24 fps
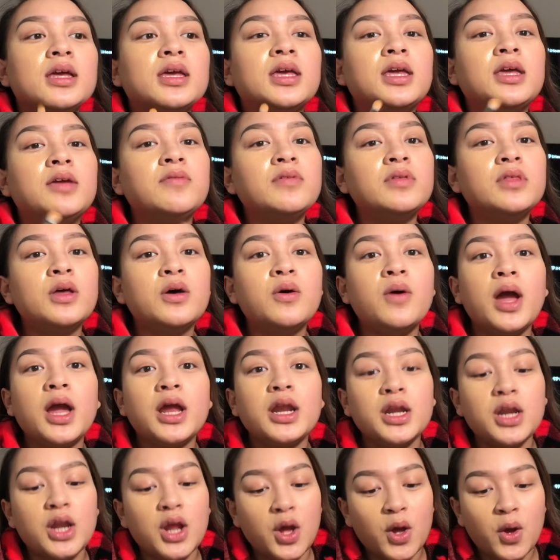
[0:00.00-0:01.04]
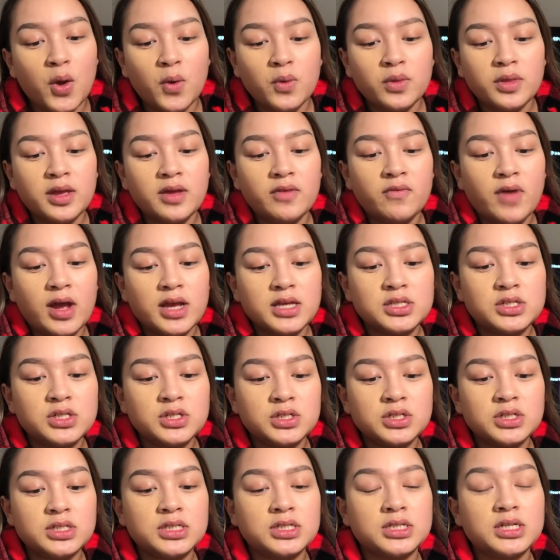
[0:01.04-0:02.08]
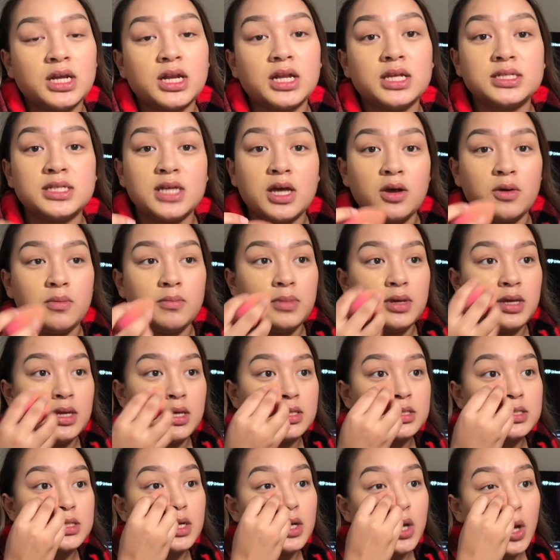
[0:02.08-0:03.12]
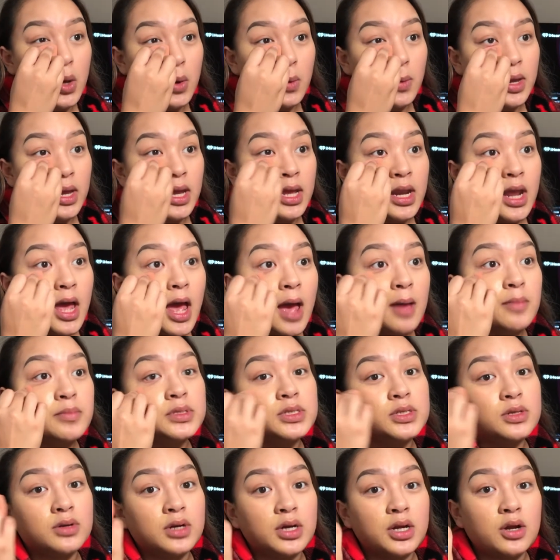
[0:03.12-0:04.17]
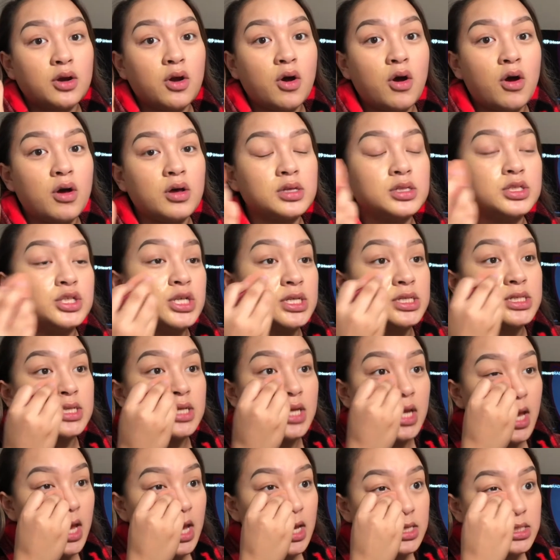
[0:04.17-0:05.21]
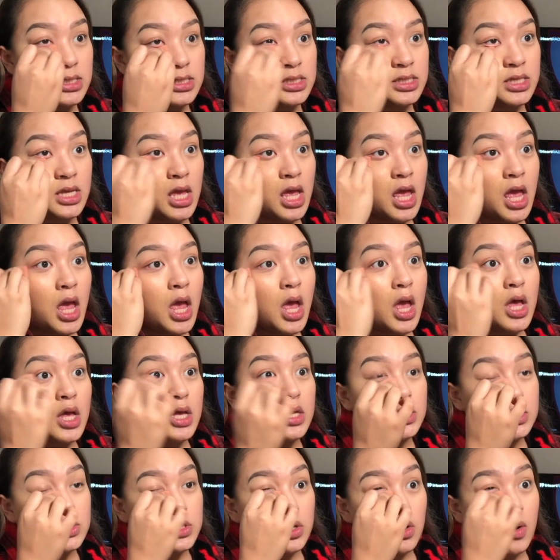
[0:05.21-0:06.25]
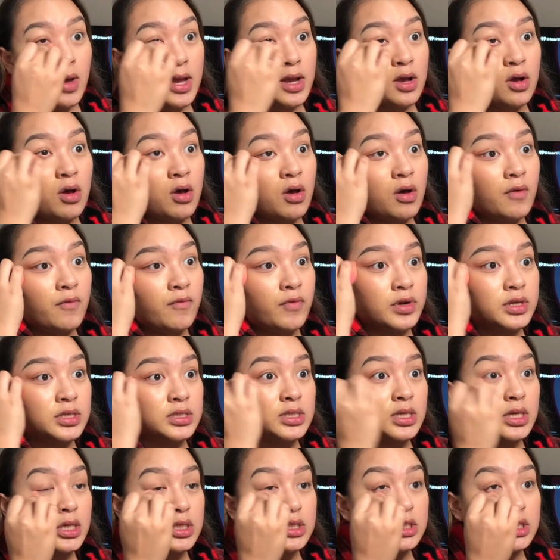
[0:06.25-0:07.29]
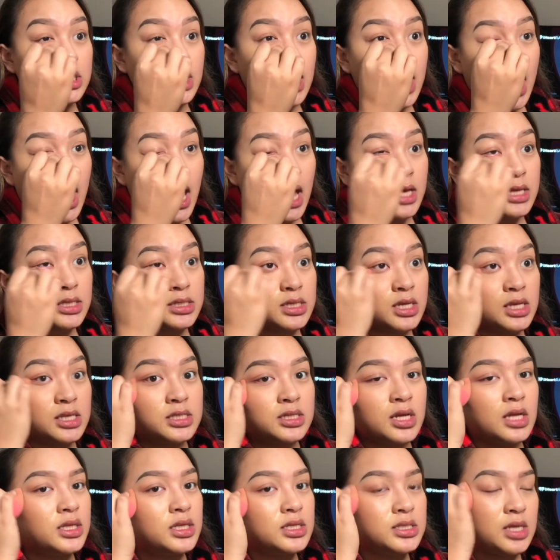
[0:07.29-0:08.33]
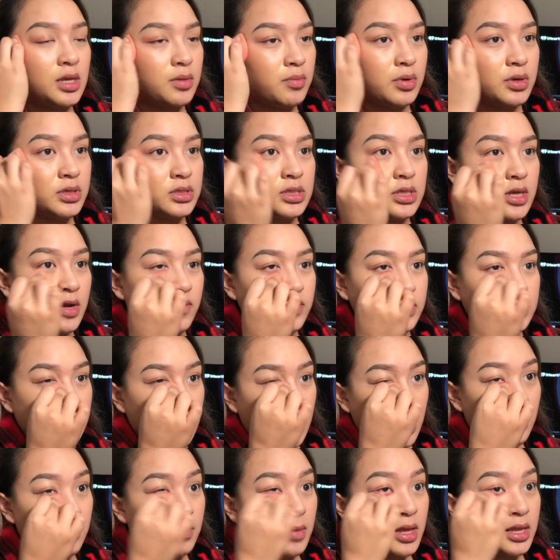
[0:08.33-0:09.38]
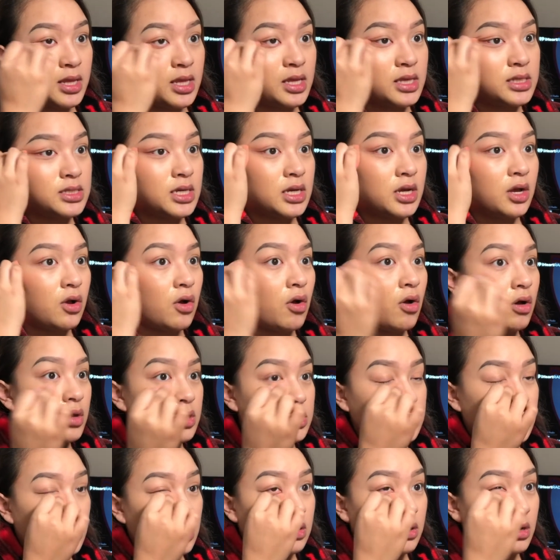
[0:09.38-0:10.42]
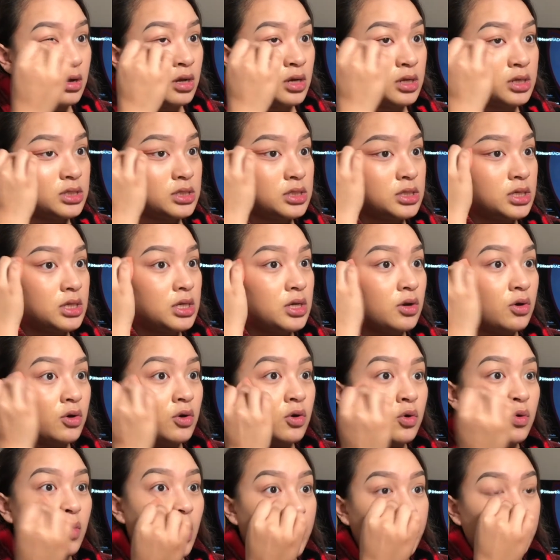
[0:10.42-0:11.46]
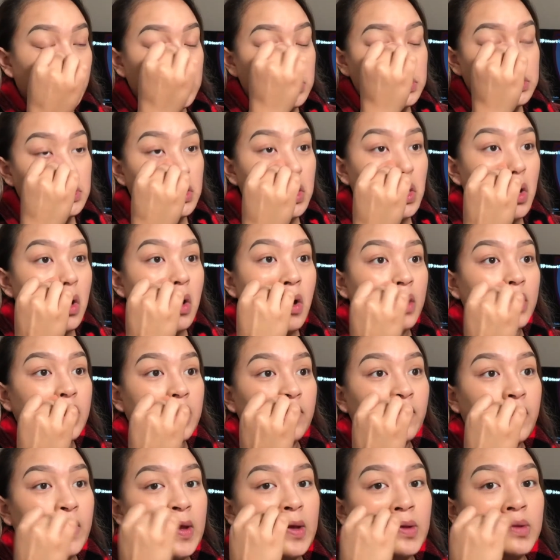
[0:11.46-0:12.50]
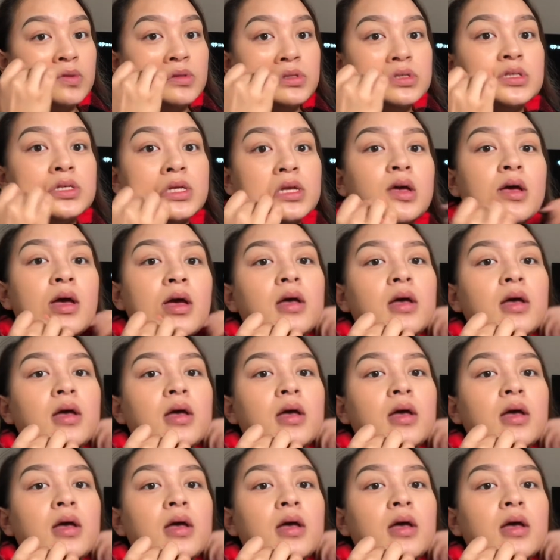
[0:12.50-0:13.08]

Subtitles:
Even though I know the advice nurse is gonna tell me to go in, I'm still gonna call just in case. So I call, first thing she asks. It's not the same person every time. I think it's like a call center, honestly, or whoever's on the phones.